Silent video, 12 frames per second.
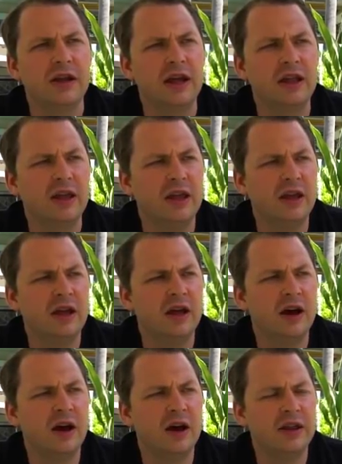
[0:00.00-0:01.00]
that the
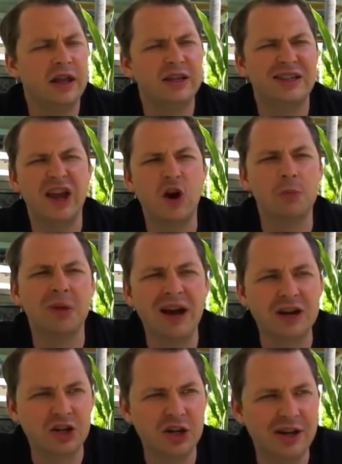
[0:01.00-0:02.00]
uh, that it's their
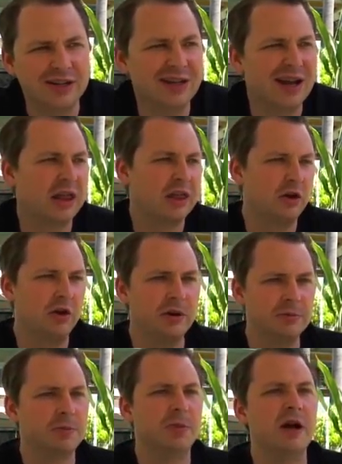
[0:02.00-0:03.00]
blockchain. It's not
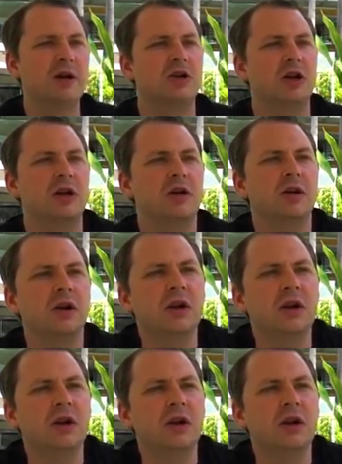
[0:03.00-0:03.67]
Ethereum's blockchain.